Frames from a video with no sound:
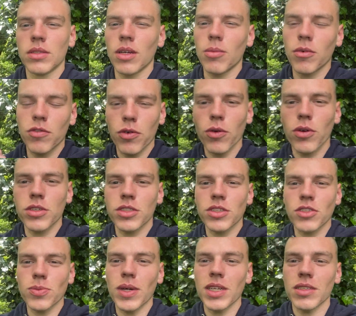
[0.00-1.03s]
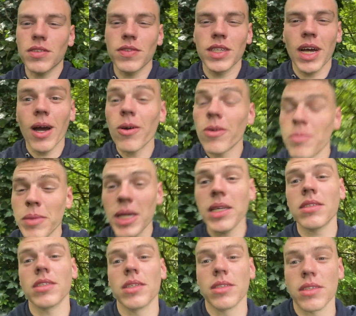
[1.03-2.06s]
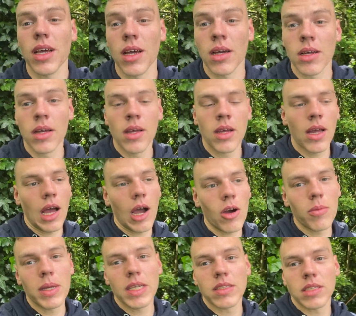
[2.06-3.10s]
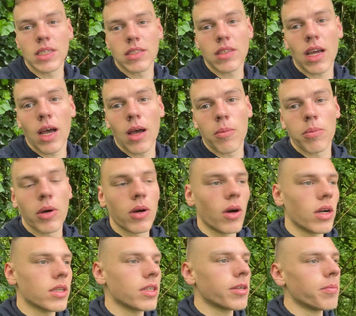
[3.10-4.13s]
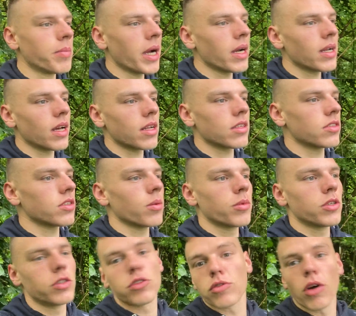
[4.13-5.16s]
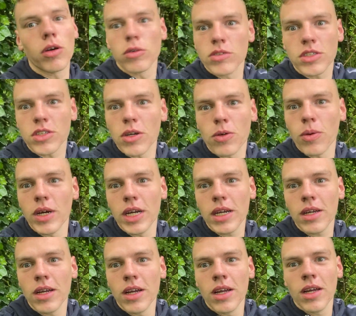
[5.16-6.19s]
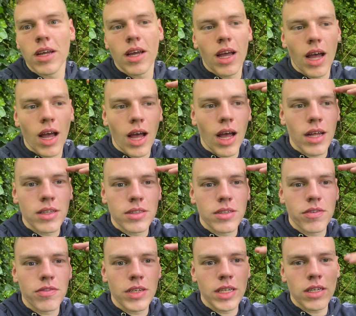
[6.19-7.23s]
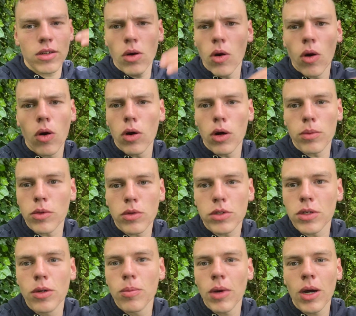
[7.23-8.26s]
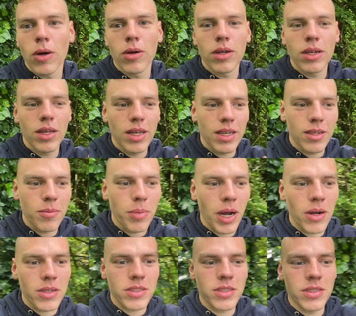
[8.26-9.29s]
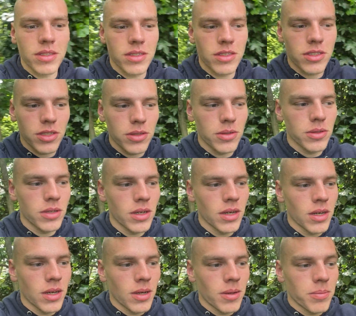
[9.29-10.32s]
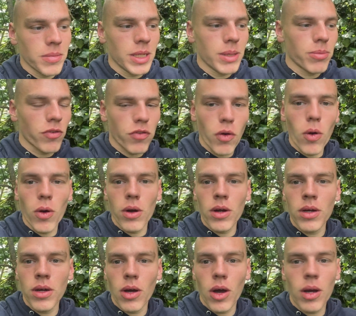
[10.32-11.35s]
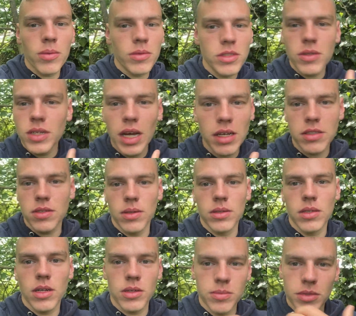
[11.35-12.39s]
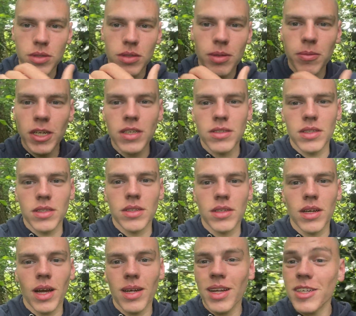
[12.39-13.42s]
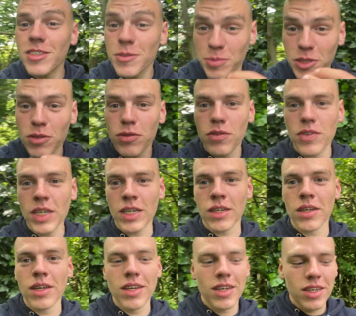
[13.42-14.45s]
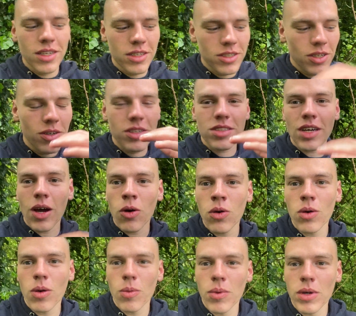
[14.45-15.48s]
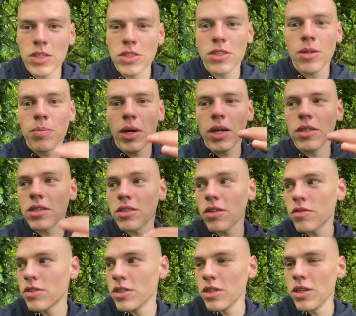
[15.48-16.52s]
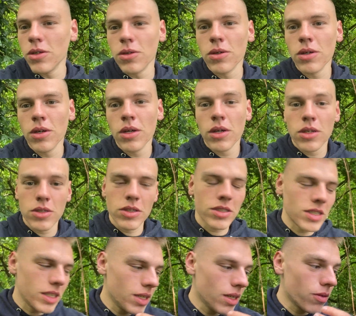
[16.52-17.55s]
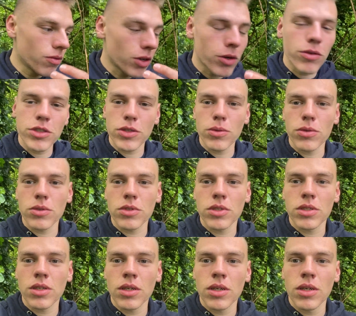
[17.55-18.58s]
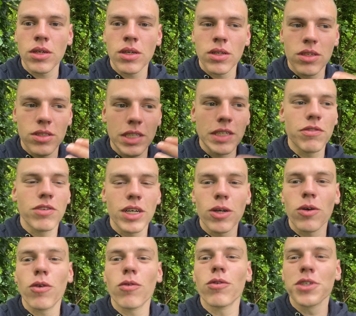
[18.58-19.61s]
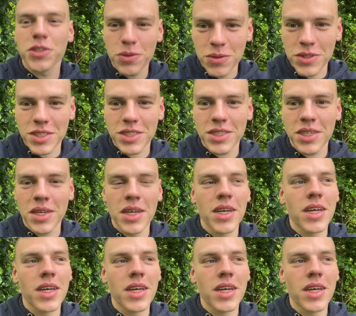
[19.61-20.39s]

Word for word: I'm on 420 something. How amazing is that? How amazing is that? But I can compare that to someone who's grown so quick and think, oh, I'm not doing well. In comparison to me before, I'm doing excellent. I'm doing amazing. And that's a beautiful thing. You notice how when you compare yourself to you, you see real results. You see real results.